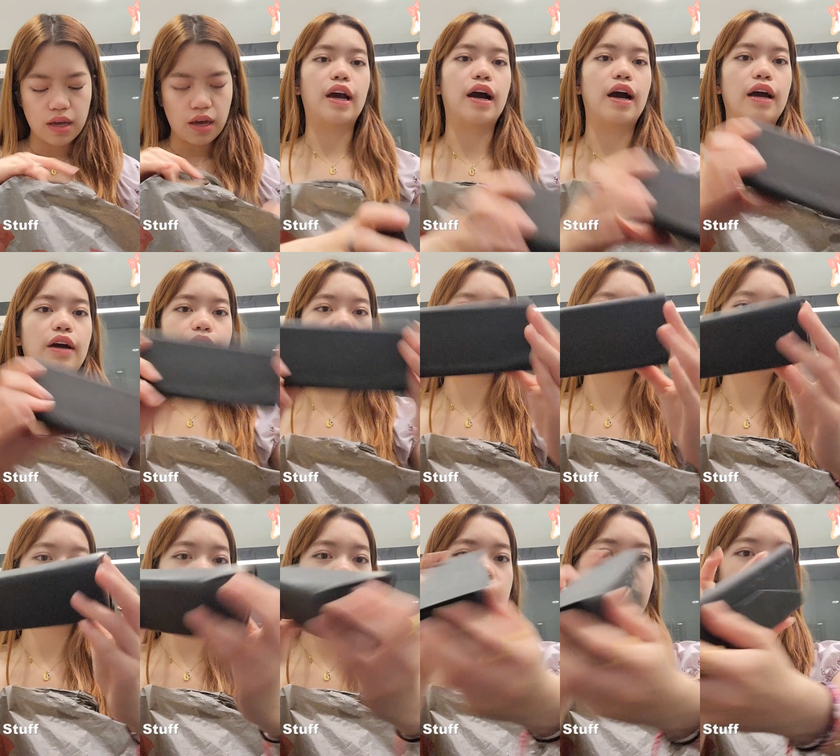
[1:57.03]
Yeah, I also
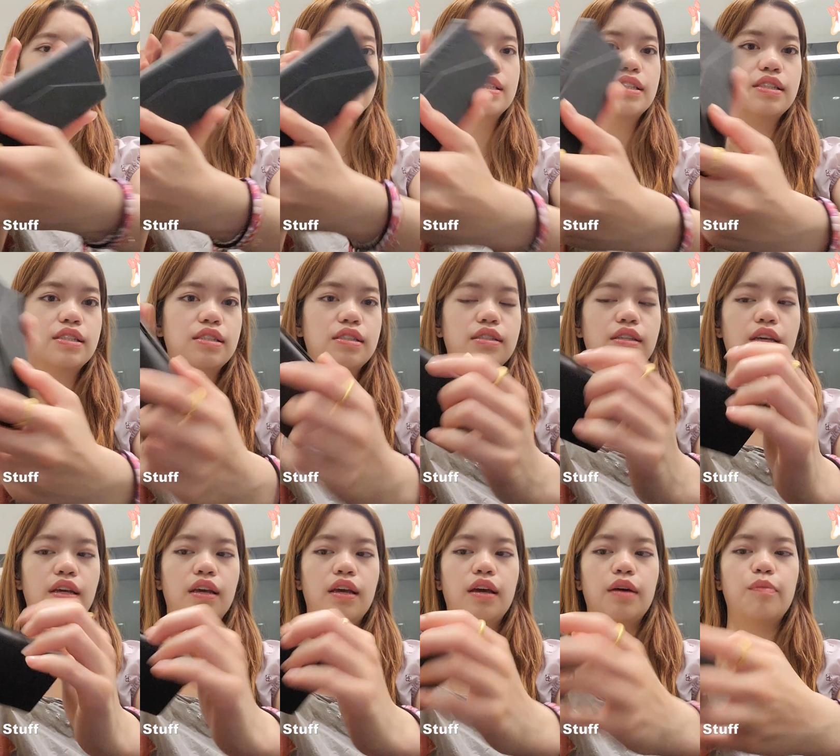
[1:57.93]
have my glasses.
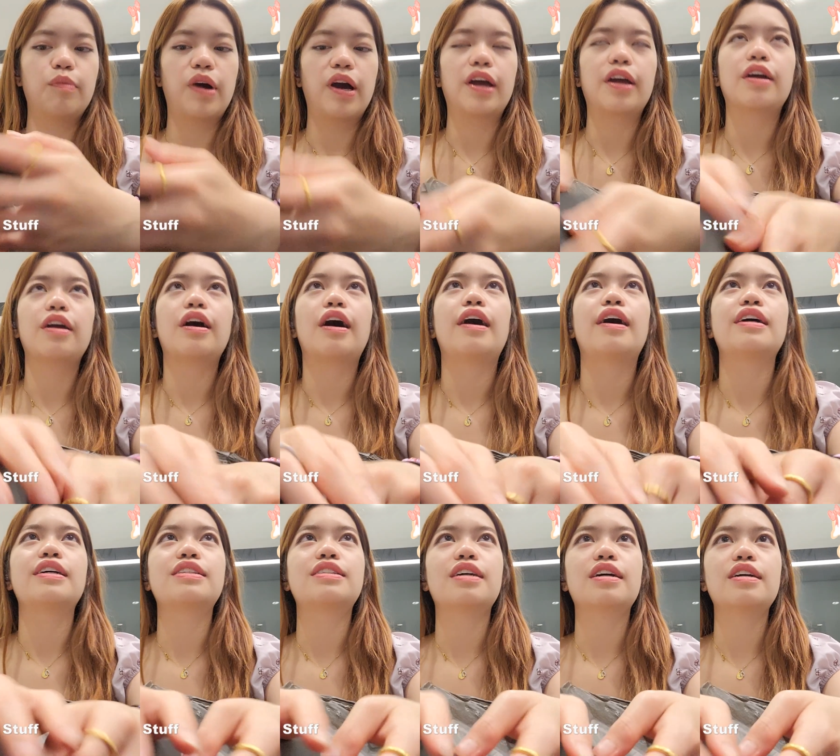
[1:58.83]
My
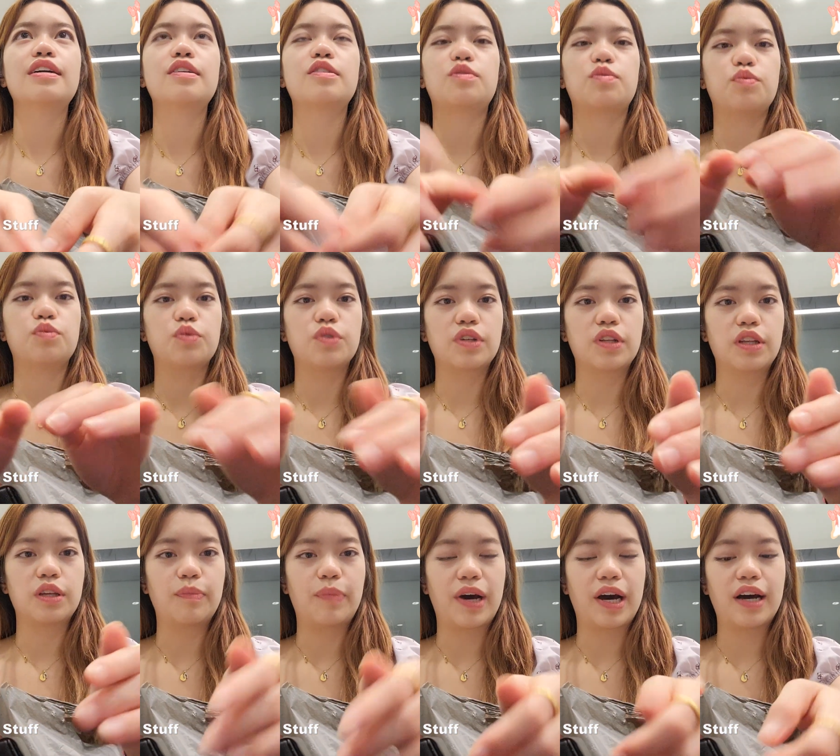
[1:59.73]
eyesight is
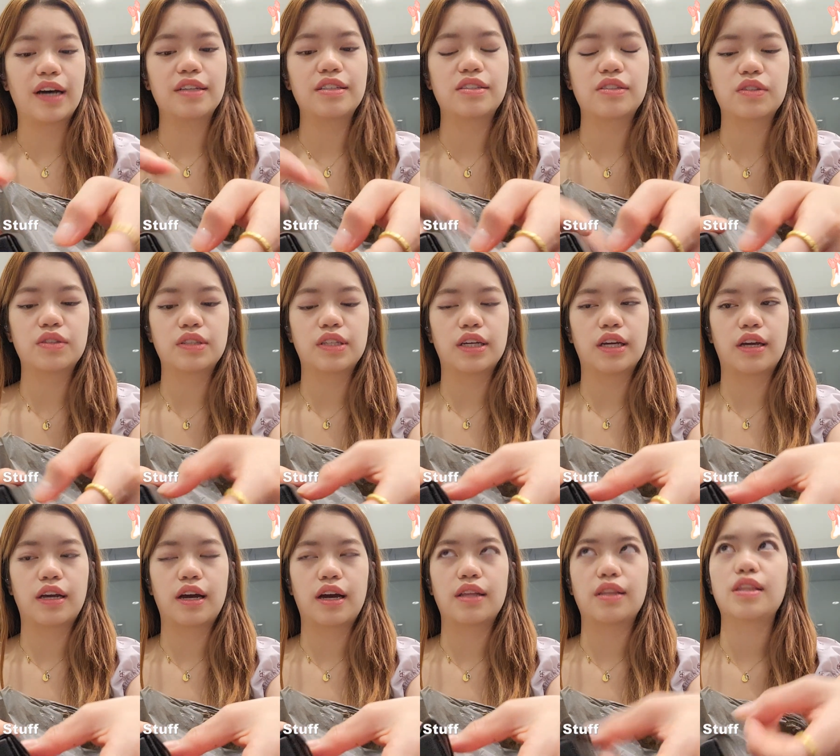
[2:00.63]
really bad, so
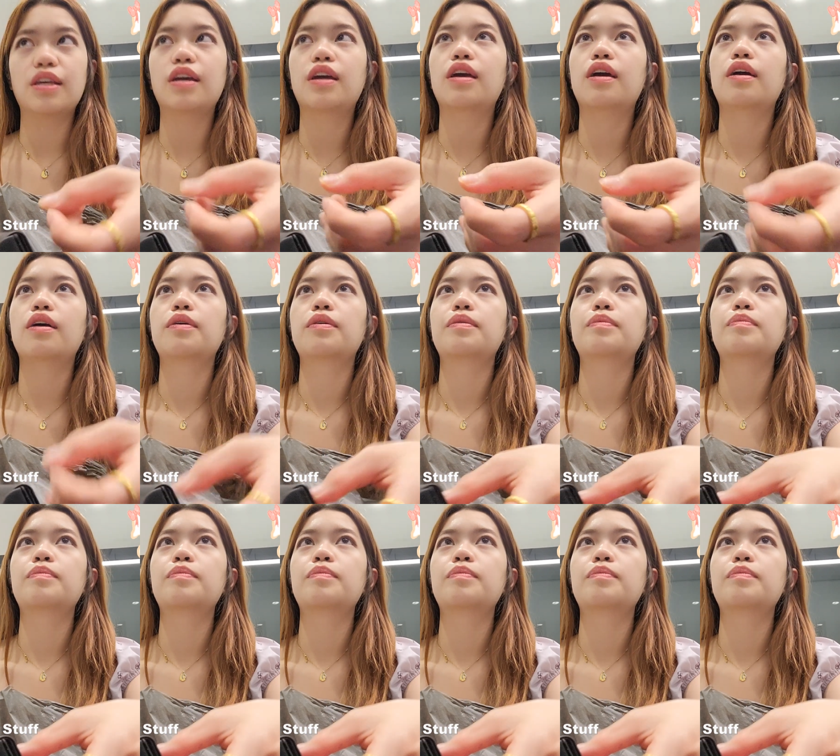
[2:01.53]
like I think